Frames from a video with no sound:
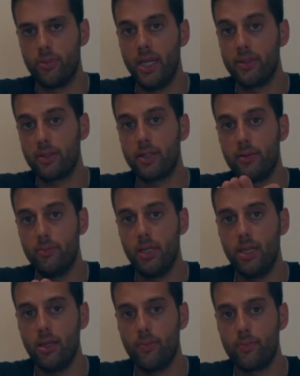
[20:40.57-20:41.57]
That can
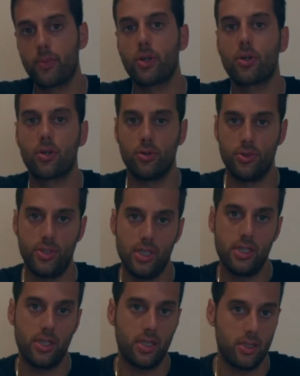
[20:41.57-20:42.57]
be,
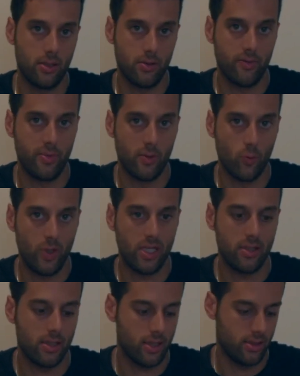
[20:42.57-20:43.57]
considering that you've been
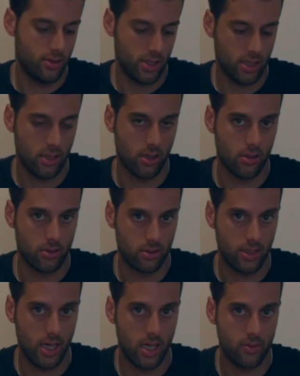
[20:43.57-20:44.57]
waiting and checking your
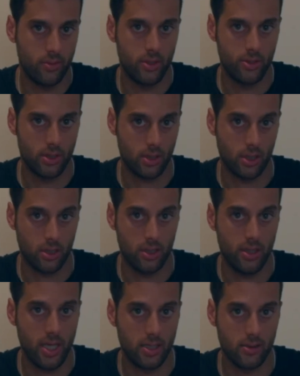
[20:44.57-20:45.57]
time and checking the
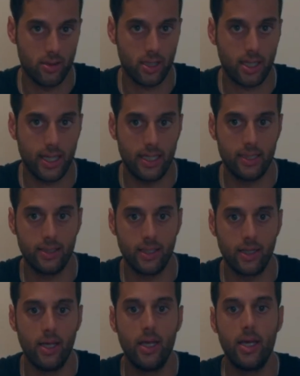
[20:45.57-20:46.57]
days on the
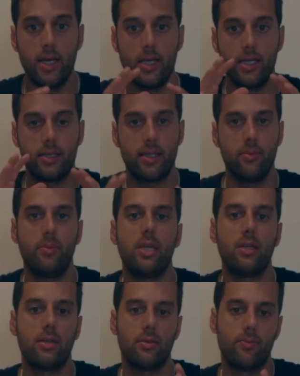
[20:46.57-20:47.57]
calendar, it can
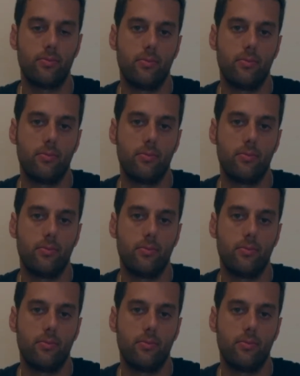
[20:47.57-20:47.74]
be